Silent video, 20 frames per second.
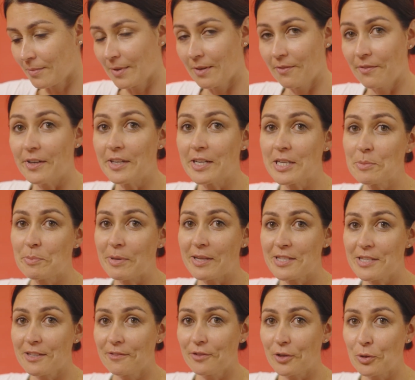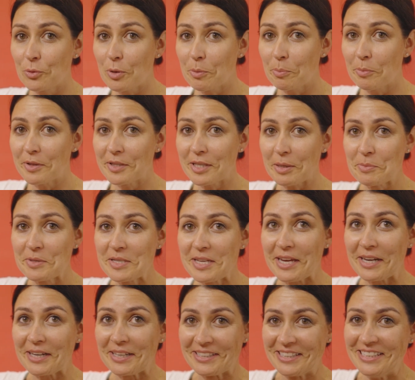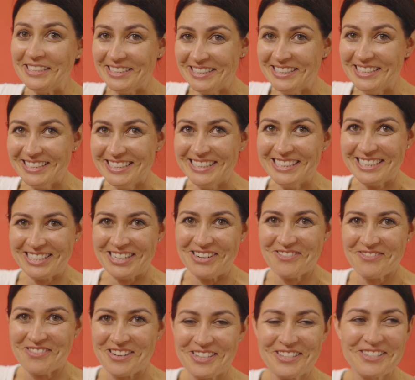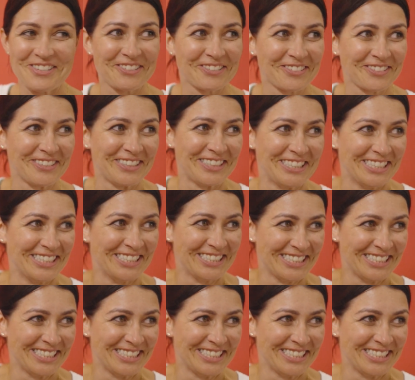Very expensive equipment. I'm scared. Don't want to ruin it.